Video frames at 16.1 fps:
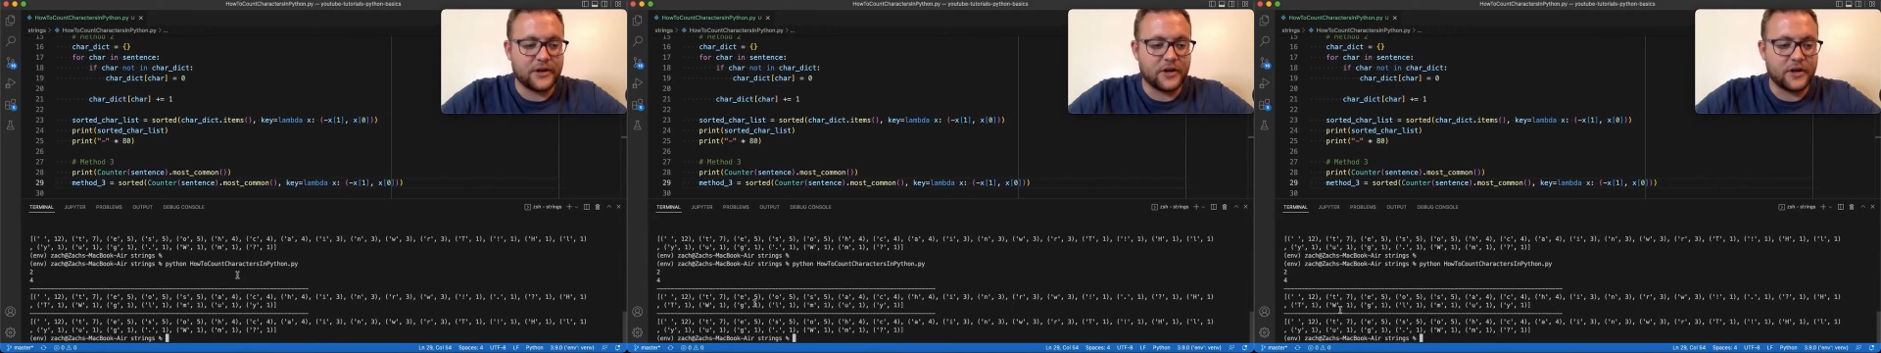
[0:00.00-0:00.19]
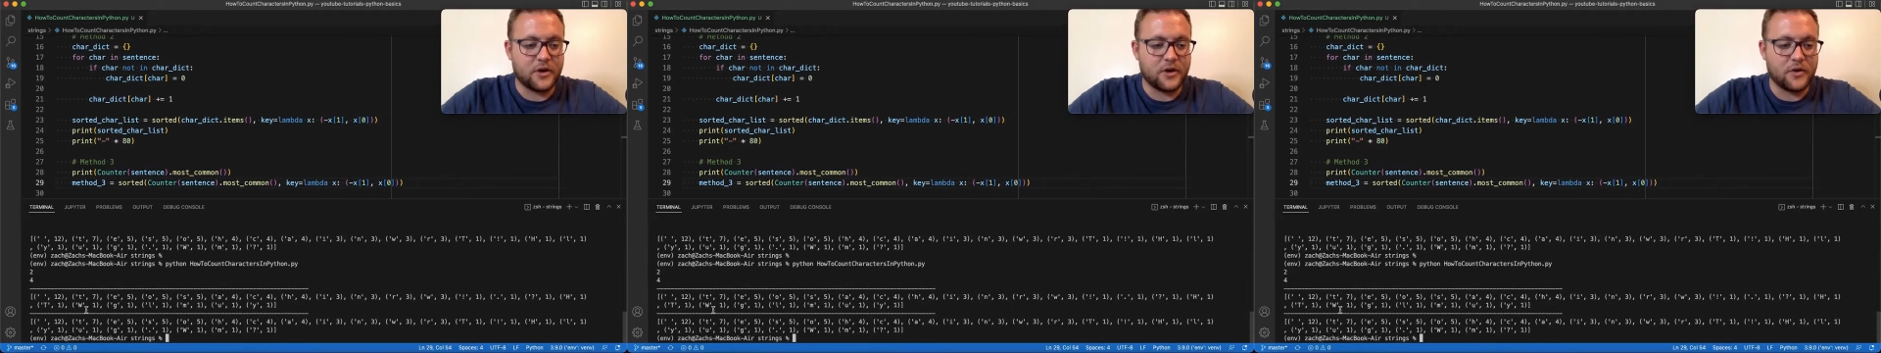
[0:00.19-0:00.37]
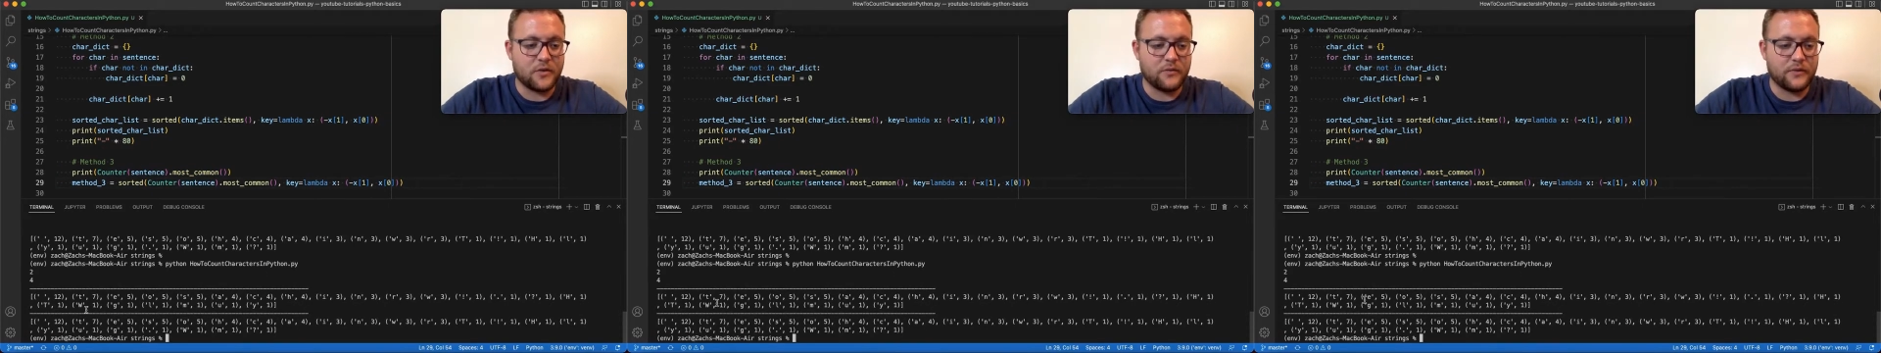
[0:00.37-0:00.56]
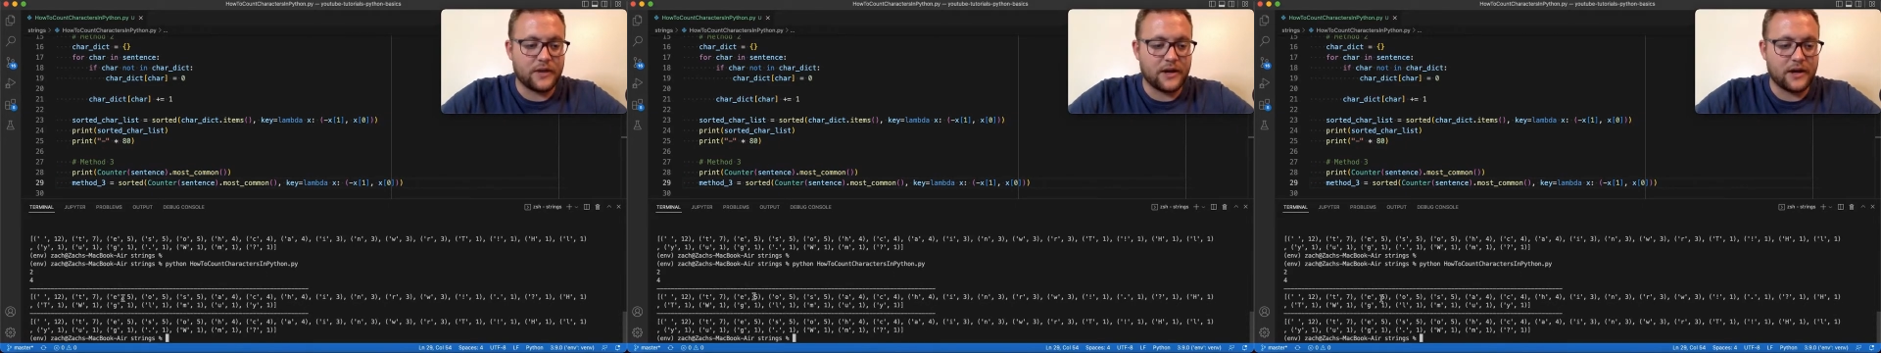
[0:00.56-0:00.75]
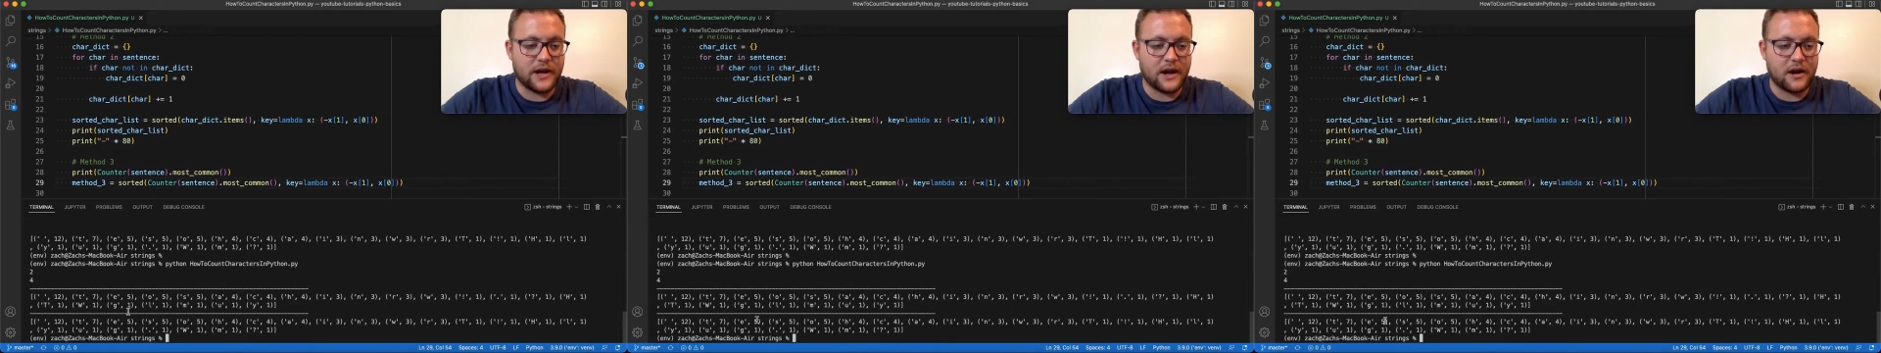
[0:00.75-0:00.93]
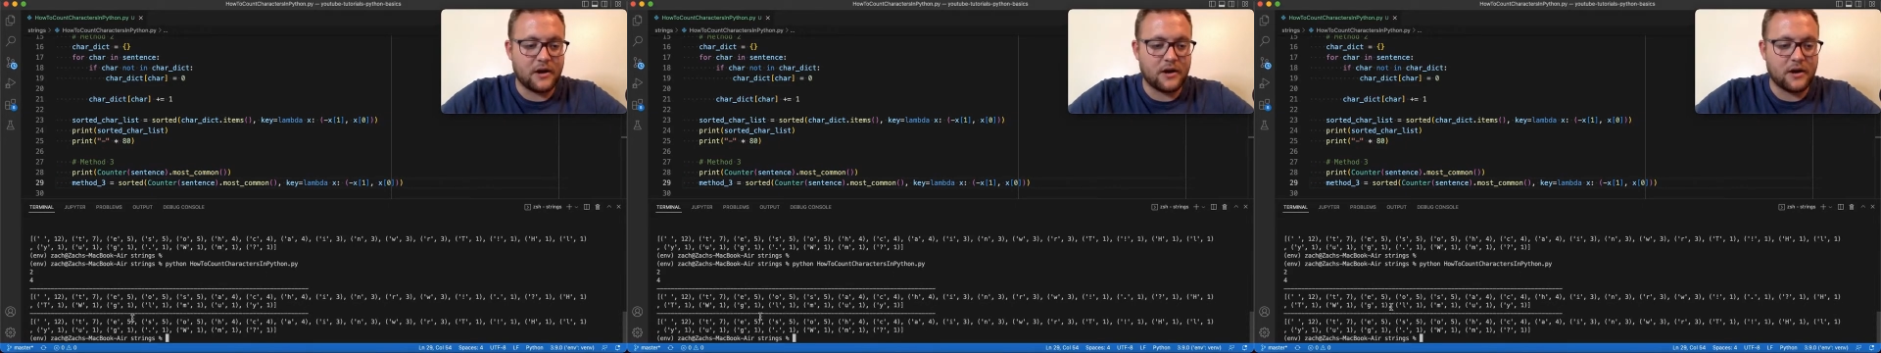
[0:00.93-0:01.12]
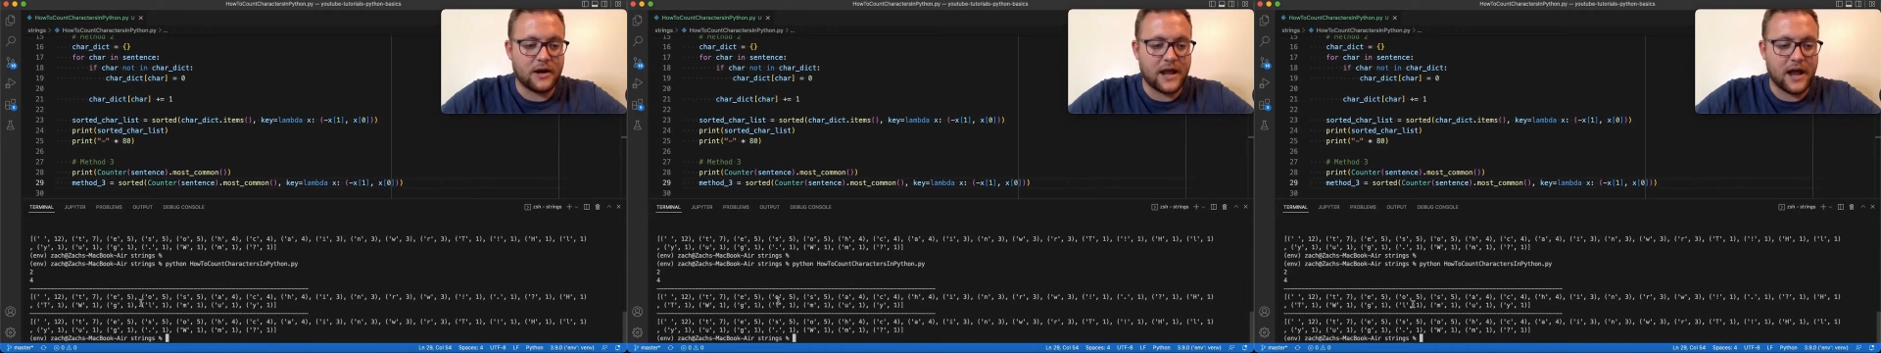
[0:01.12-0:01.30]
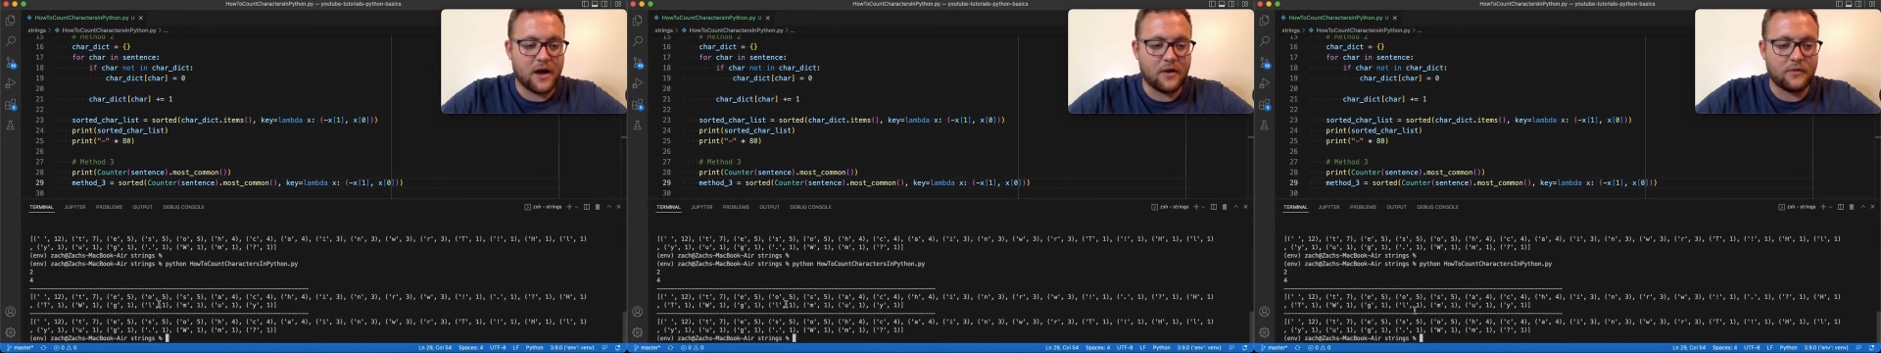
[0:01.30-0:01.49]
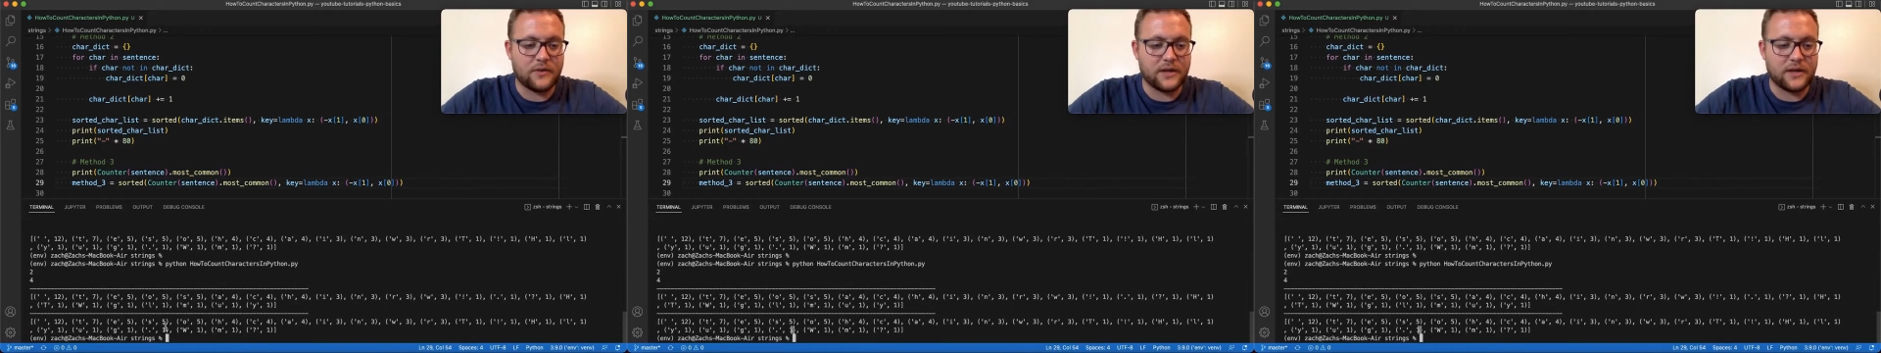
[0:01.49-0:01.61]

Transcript: go. They now are now the